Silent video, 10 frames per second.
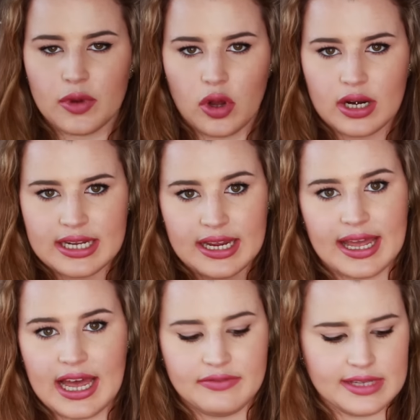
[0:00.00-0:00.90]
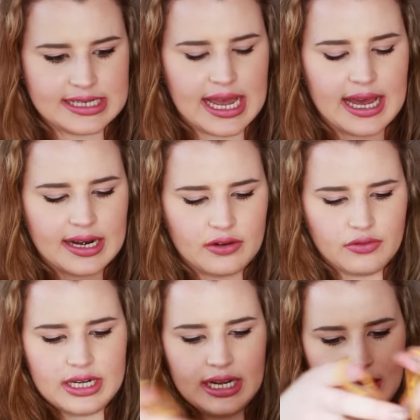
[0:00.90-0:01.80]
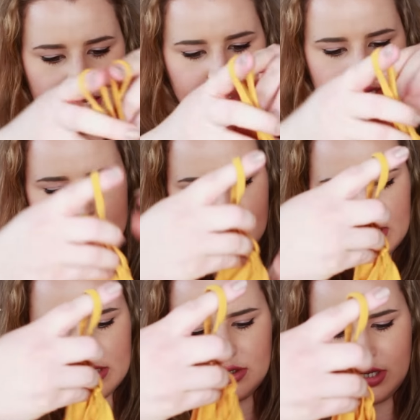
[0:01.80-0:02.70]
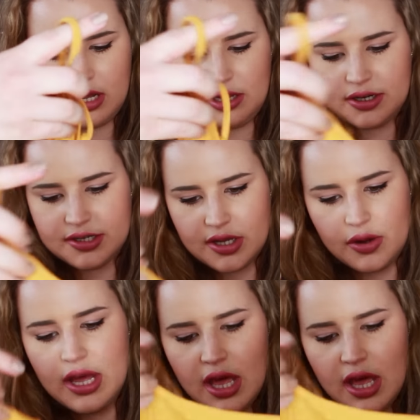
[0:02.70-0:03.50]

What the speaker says: I'm on holiday and I have the tan. I really like this mustard colour. So